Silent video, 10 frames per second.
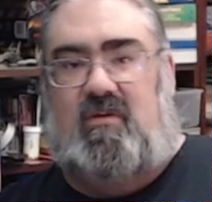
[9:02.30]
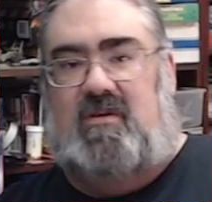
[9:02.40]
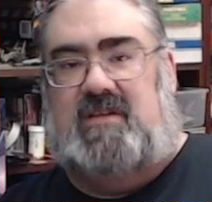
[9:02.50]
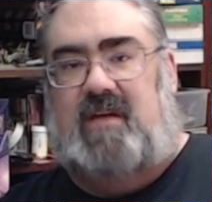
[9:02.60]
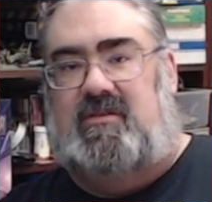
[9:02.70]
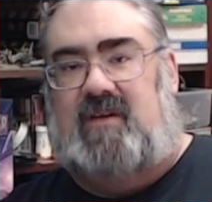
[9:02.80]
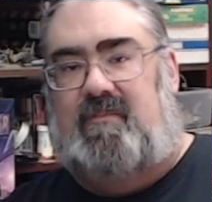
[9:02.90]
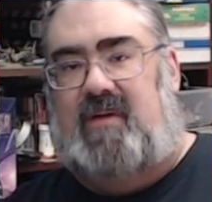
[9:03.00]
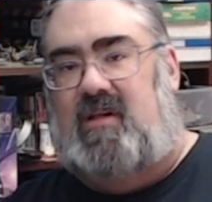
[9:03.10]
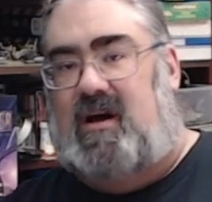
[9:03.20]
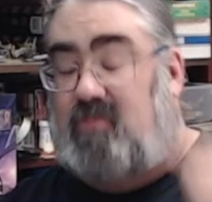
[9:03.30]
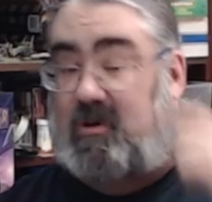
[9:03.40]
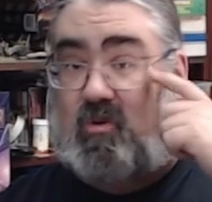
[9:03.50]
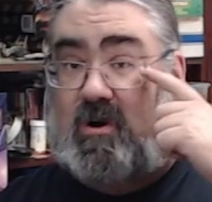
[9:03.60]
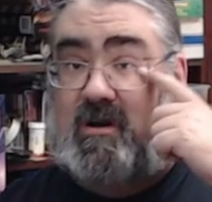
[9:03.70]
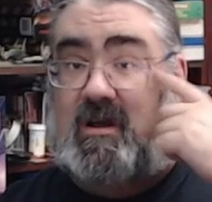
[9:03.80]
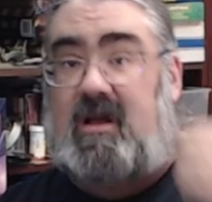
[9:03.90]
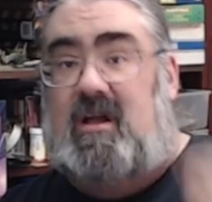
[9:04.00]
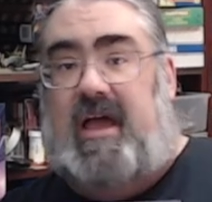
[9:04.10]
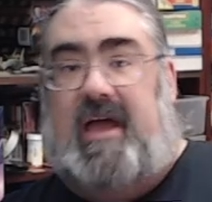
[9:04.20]
as Tabletop Bellhop, one word,
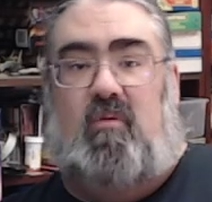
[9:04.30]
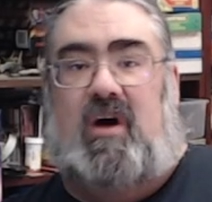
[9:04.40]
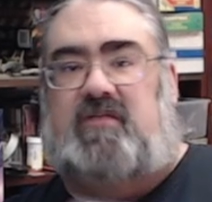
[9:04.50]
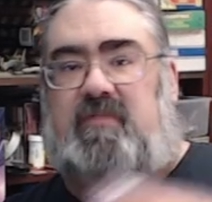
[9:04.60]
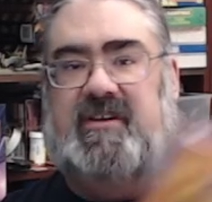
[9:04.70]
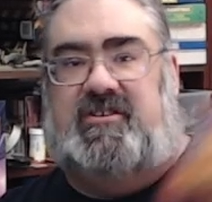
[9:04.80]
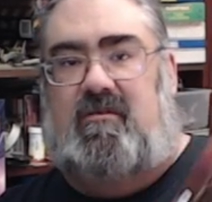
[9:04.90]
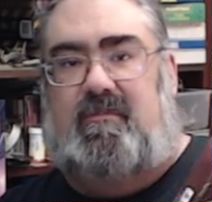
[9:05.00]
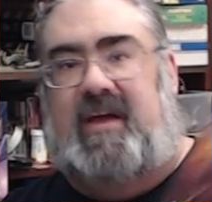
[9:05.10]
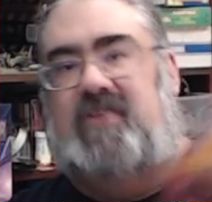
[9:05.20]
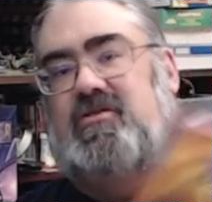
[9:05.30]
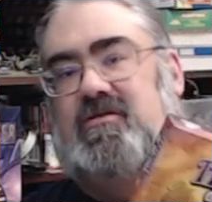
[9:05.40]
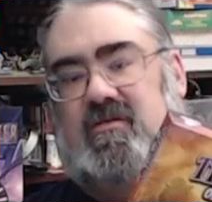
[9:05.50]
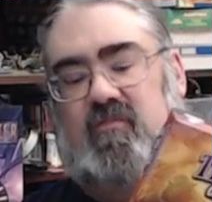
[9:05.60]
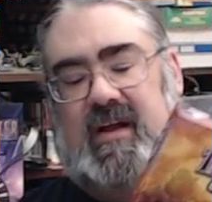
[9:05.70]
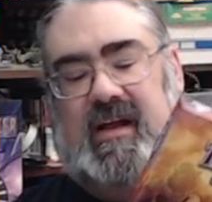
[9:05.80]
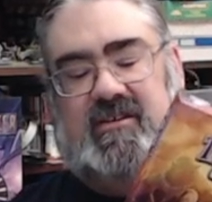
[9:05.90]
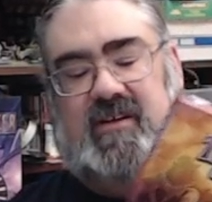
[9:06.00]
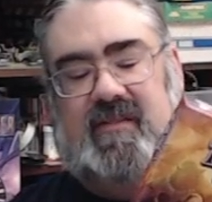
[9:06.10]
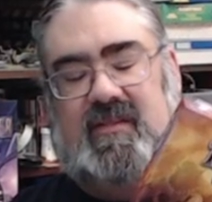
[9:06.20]
and watch for me sharing pictures of when I
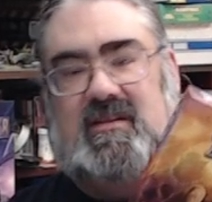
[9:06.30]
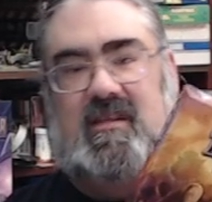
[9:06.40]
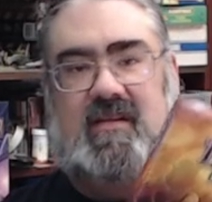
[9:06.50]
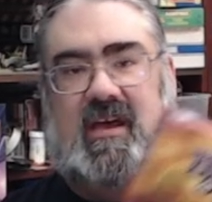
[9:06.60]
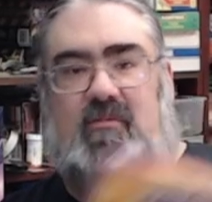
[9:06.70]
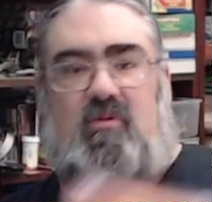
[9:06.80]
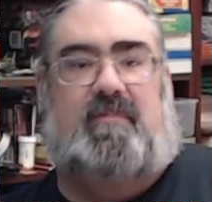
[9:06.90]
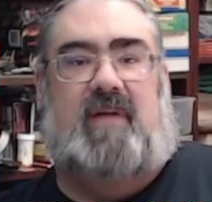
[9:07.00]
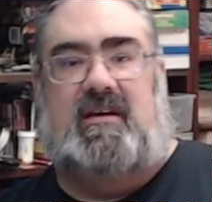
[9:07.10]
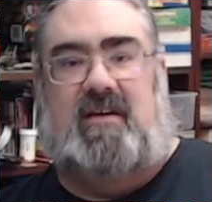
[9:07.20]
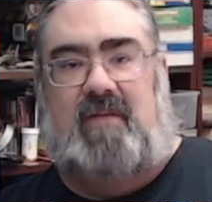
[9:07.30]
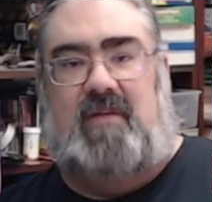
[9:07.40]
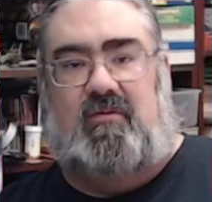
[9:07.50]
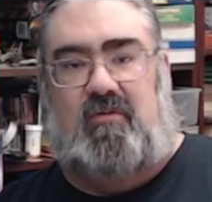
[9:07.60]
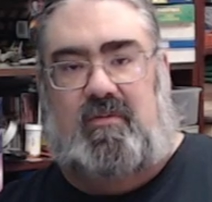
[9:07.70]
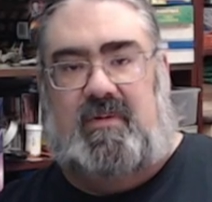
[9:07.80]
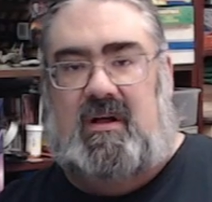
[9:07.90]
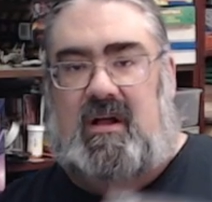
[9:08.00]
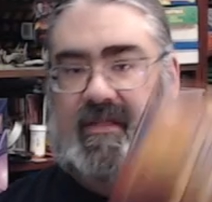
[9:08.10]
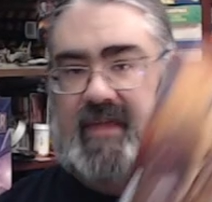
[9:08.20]
actually get this to the table with my gaming group.
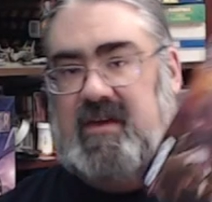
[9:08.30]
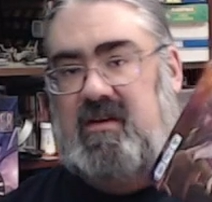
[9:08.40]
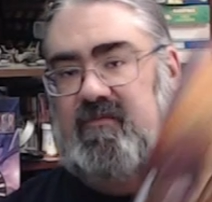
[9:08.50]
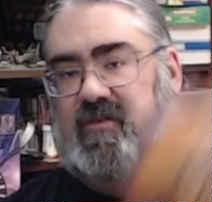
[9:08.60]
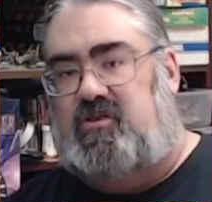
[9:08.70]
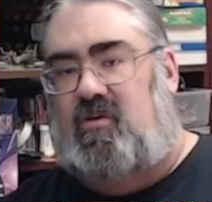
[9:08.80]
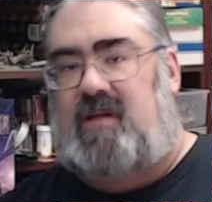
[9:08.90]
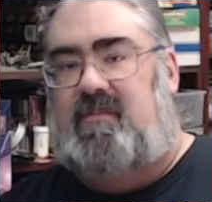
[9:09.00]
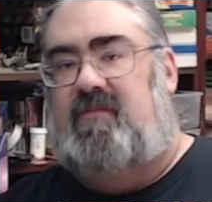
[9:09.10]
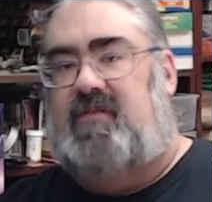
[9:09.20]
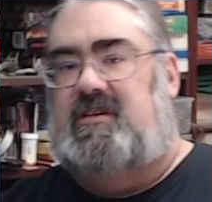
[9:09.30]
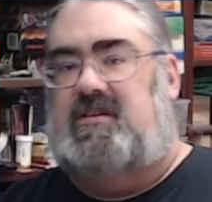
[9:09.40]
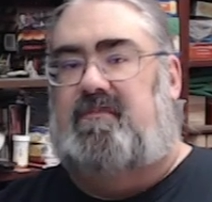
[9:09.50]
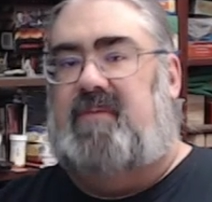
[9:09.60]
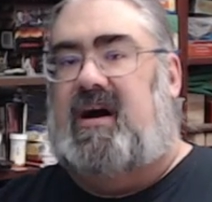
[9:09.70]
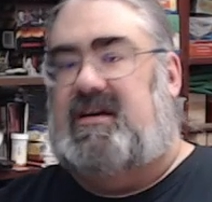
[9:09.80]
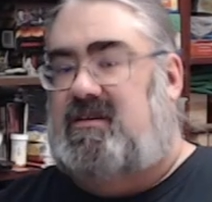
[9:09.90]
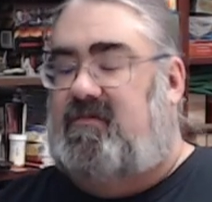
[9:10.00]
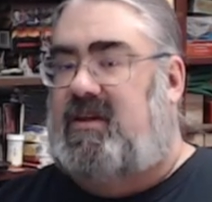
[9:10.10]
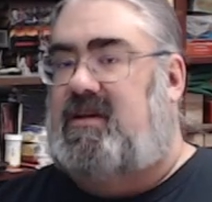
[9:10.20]
Thank you for joining me for this
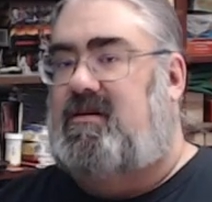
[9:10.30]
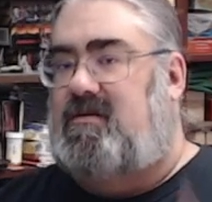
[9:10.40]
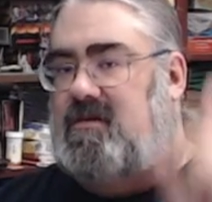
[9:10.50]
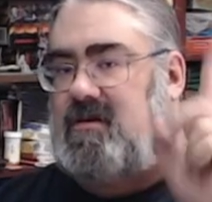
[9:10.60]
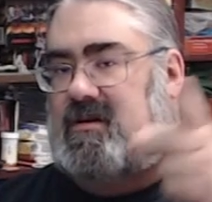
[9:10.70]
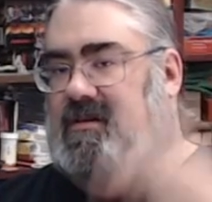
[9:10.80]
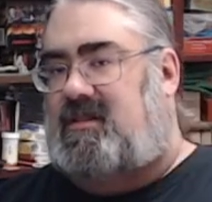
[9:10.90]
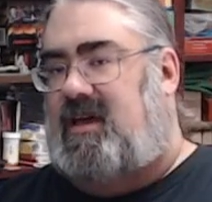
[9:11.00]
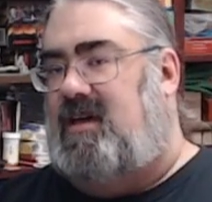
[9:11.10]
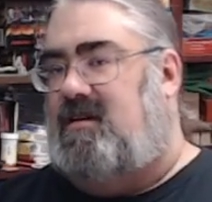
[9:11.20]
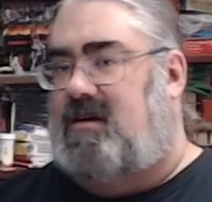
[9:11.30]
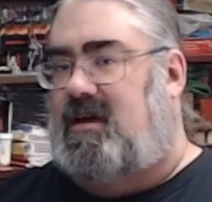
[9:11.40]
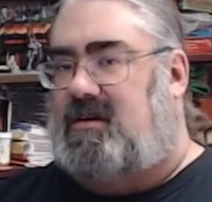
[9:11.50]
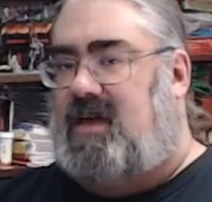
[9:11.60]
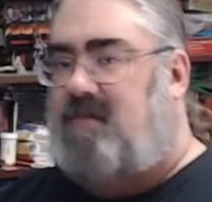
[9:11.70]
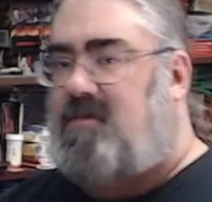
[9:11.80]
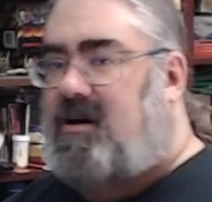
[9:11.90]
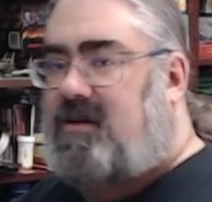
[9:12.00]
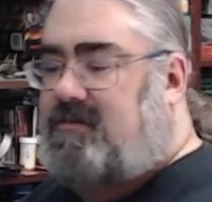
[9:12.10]
unboxing video. Good day and game on.